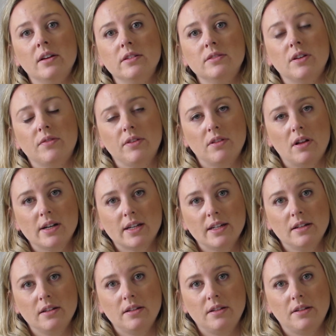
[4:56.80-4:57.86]
So if you log
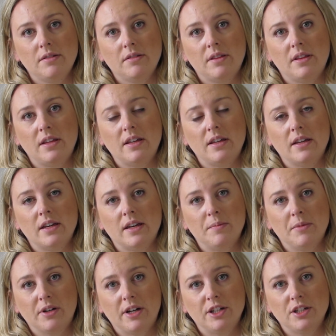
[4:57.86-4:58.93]
into the
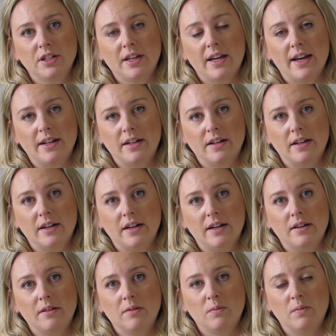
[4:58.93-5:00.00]
Immigration
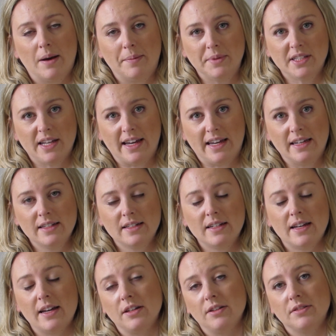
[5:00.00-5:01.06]
Canada website
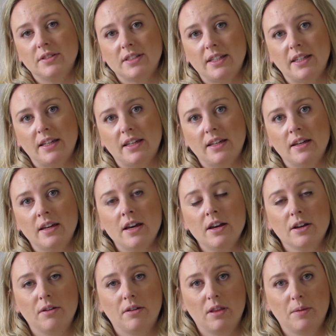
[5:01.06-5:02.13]
and you
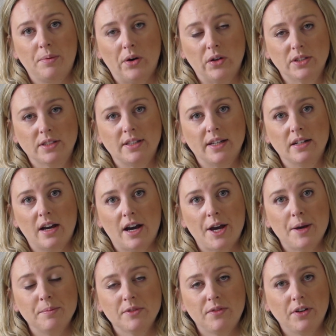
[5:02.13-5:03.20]
go to the processing
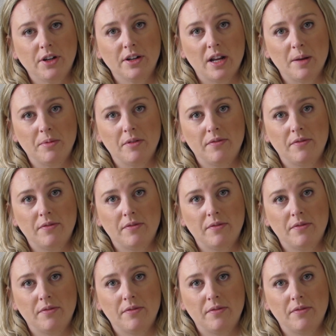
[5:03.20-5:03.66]
times for your type of